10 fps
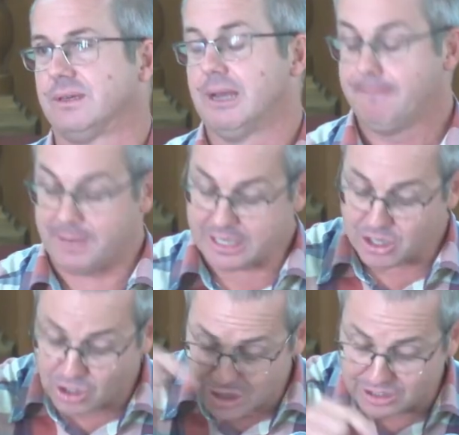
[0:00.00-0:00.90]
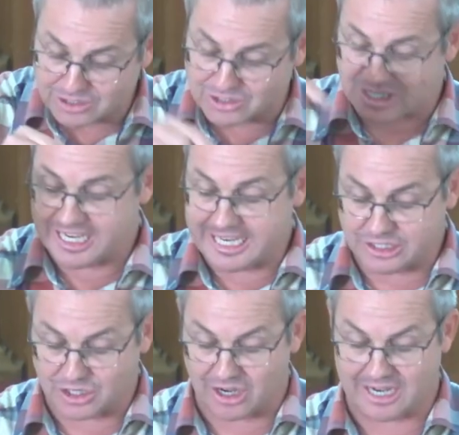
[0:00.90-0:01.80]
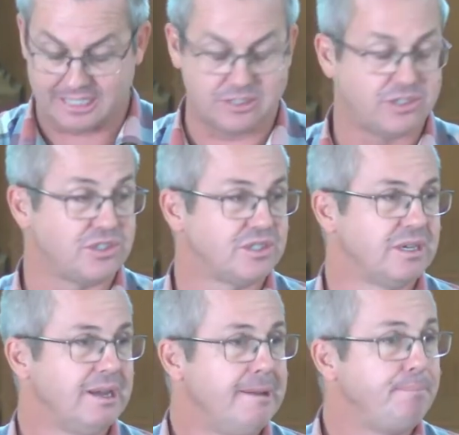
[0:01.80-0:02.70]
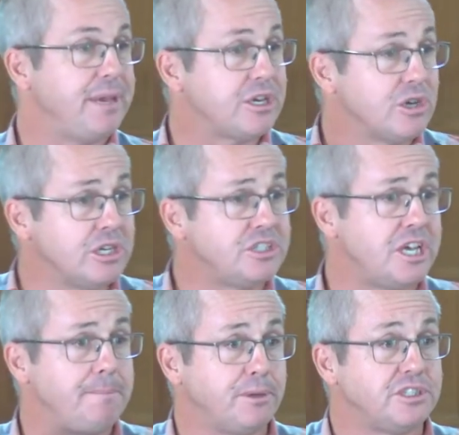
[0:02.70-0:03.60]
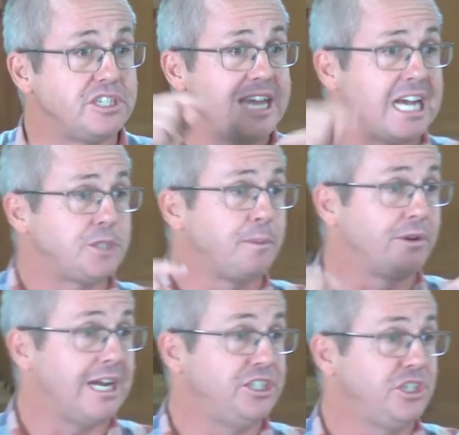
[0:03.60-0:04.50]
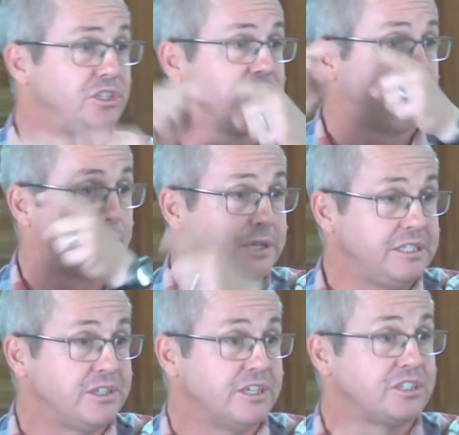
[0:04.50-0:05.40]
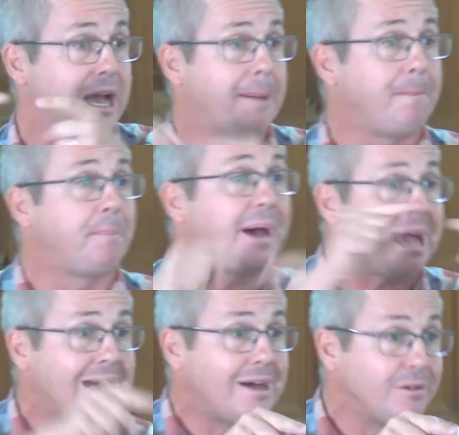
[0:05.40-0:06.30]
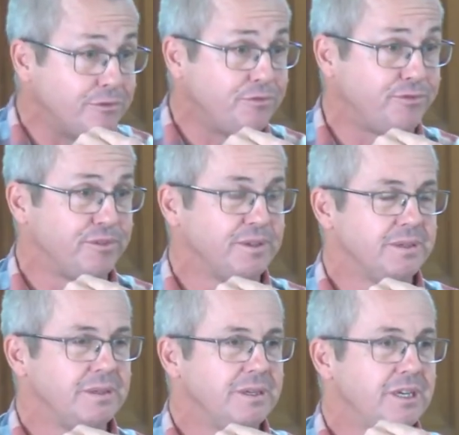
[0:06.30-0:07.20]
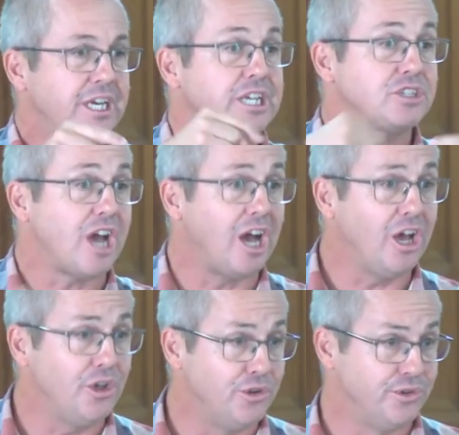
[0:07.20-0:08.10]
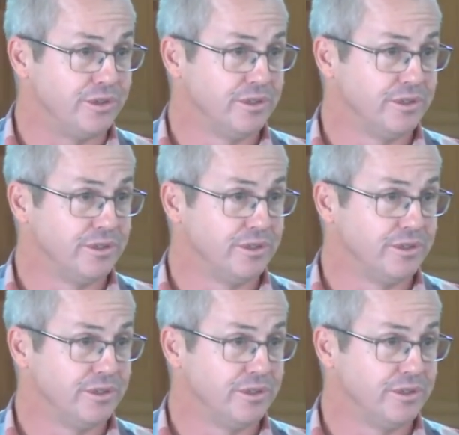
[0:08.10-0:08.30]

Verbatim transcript: because he dies, because he puts the aspirations of prisoners above his own.